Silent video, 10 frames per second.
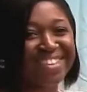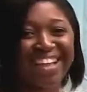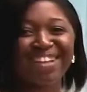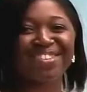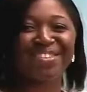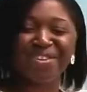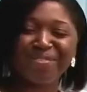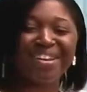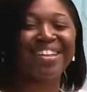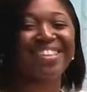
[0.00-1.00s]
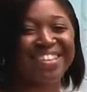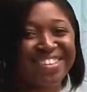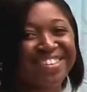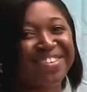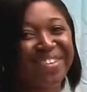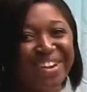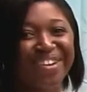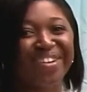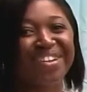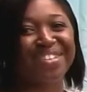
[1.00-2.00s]
there are so many things going
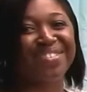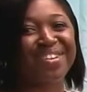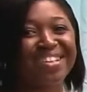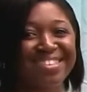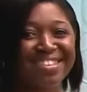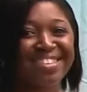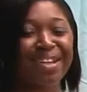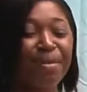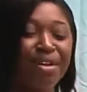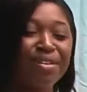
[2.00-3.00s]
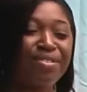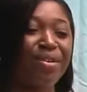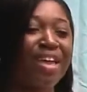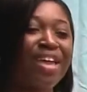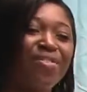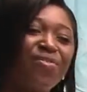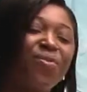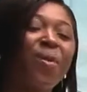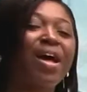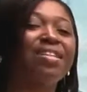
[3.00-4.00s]
on into our system. So if
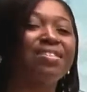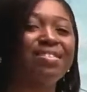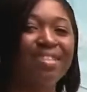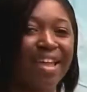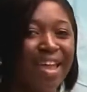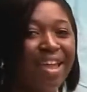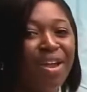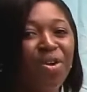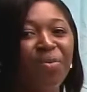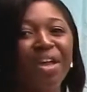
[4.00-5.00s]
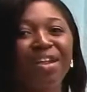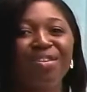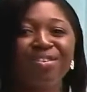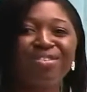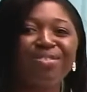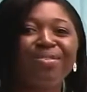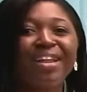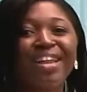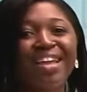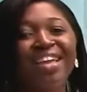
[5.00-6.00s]
one day we are not
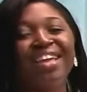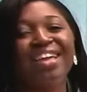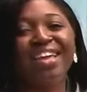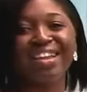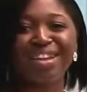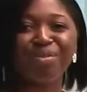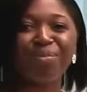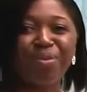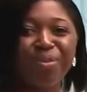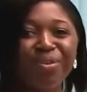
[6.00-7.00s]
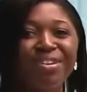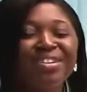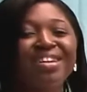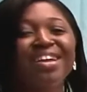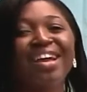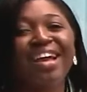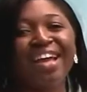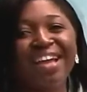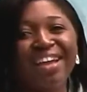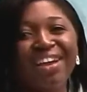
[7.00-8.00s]
really in the mood
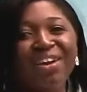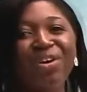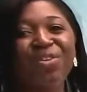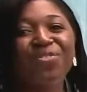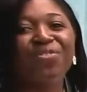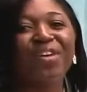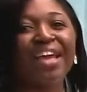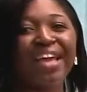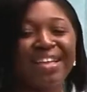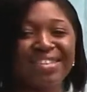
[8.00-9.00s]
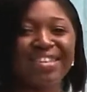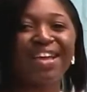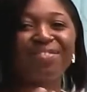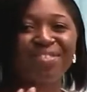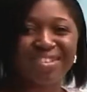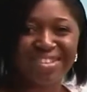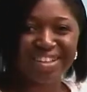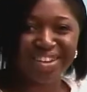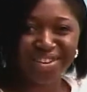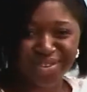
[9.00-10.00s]
of
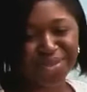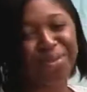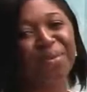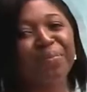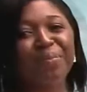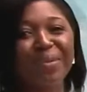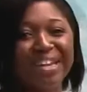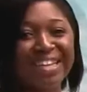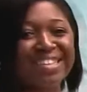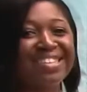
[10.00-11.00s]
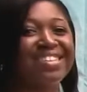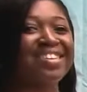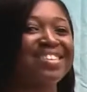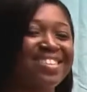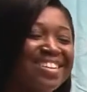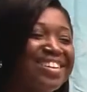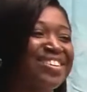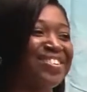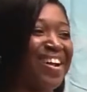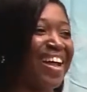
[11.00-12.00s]
servicing you, please just
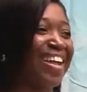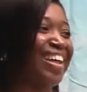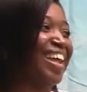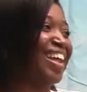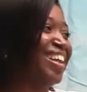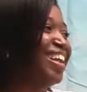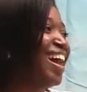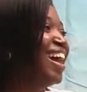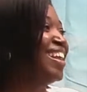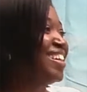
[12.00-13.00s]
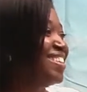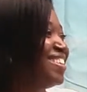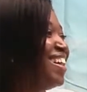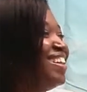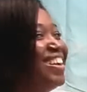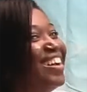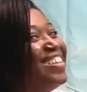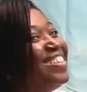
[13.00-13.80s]
try and understand that.